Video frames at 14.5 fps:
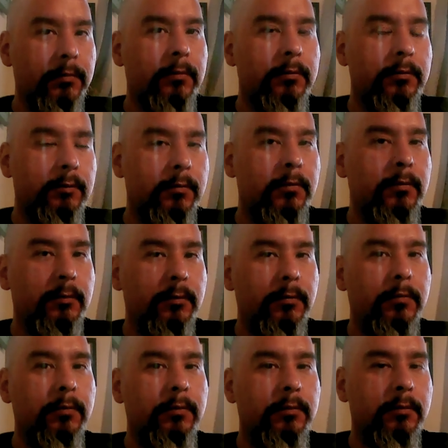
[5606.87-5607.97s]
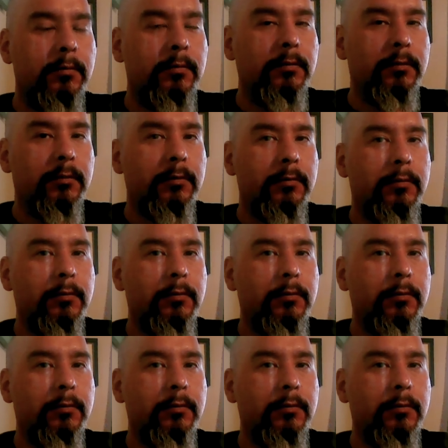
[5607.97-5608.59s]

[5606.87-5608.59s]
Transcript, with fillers: It's it's coming to